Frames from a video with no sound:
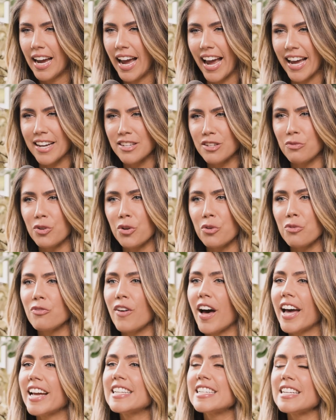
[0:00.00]
And if you're
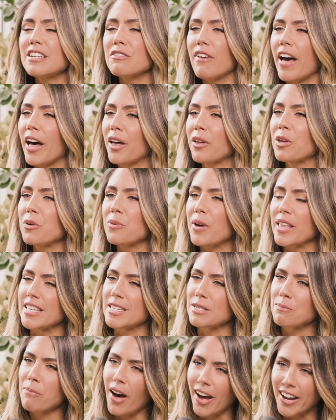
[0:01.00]
finding value in this
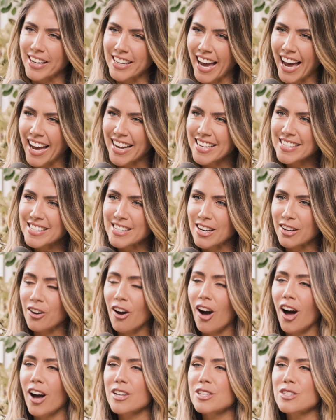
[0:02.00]
podcast, a
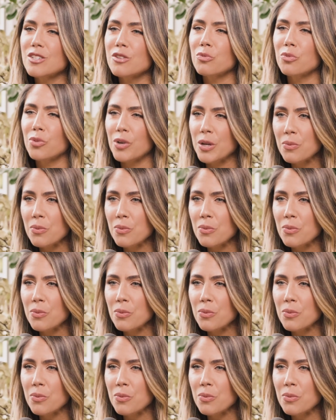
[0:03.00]
cost-free